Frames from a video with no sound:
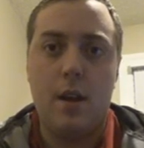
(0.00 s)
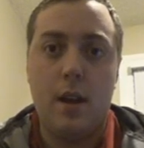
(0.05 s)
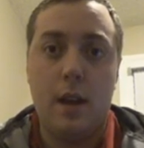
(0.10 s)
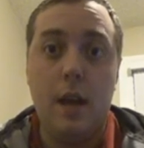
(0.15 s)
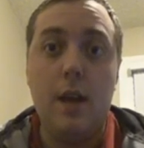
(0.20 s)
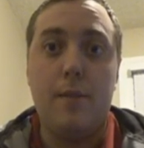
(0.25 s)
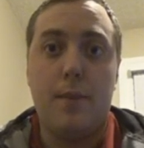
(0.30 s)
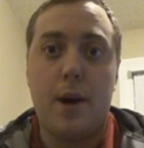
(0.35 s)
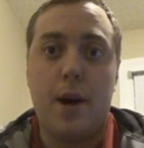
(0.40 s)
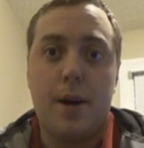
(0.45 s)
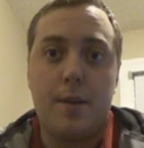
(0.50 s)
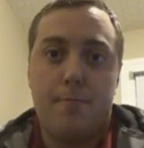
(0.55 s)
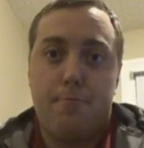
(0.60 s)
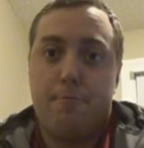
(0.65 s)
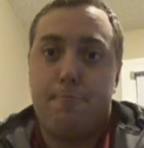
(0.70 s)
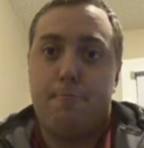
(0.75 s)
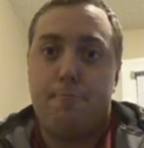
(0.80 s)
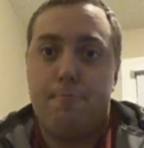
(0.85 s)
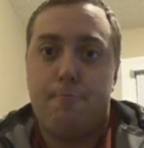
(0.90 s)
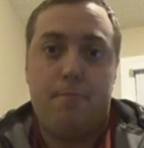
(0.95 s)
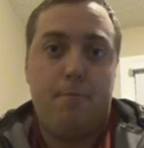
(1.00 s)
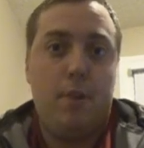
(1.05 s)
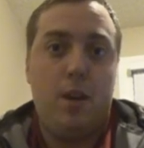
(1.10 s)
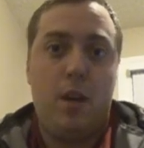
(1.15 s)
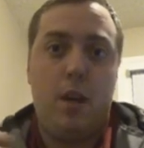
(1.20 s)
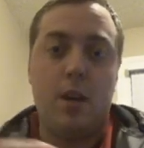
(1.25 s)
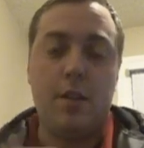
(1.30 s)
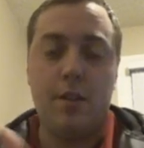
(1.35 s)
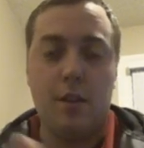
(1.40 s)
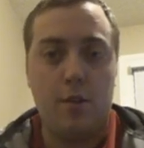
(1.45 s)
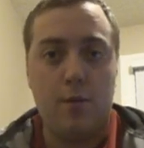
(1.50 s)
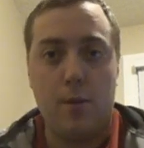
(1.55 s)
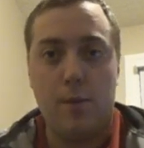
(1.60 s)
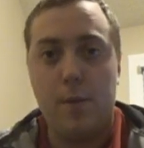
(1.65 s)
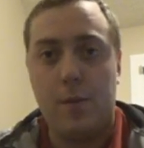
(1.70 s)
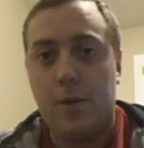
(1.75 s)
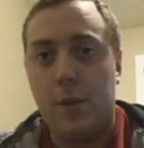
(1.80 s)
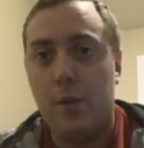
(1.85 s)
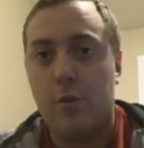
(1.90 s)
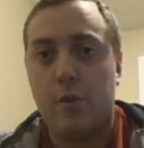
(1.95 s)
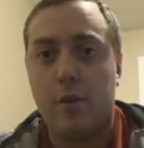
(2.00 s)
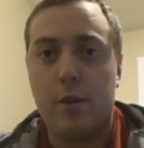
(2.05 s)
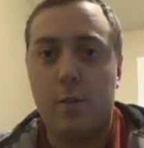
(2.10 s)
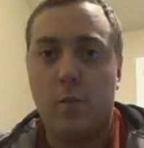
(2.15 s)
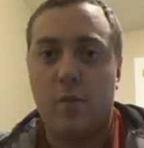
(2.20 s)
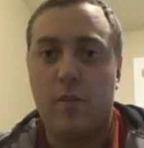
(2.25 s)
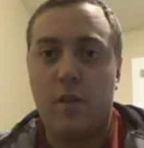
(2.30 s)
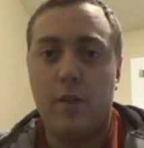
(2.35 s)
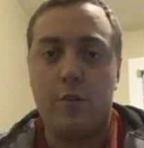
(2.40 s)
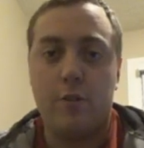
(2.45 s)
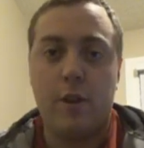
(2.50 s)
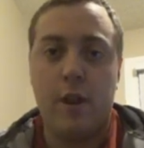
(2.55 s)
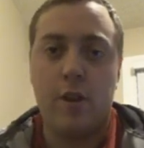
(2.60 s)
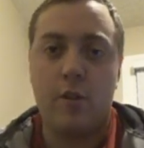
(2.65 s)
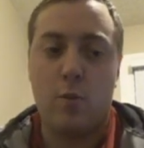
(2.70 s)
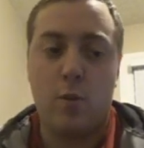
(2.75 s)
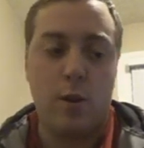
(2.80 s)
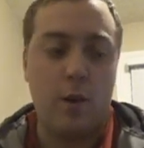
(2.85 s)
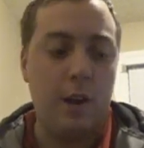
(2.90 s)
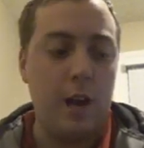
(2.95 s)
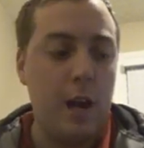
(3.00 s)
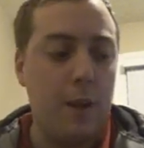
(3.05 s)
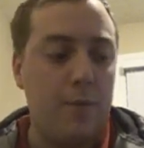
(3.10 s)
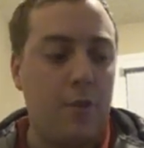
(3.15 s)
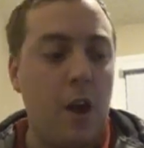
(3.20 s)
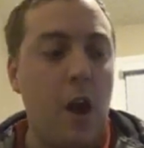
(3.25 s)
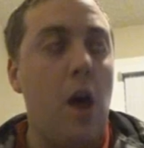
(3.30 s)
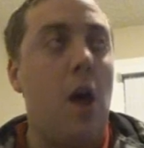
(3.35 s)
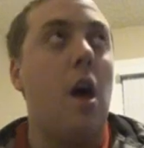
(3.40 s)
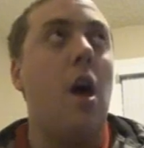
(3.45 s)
Eobod. Because he's from the future, and the future has weird names.